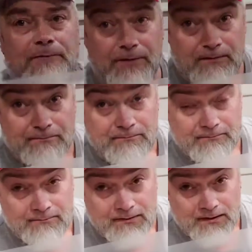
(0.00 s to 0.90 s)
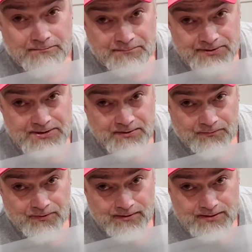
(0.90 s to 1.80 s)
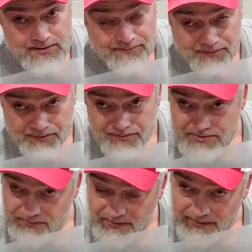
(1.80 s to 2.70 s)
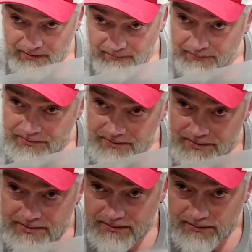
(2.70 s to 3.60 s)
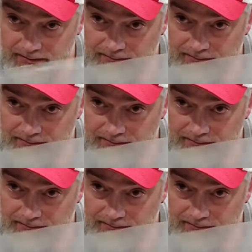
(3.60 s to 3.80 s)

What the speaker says: fit a brisket in one of these if you just want to get adventurous and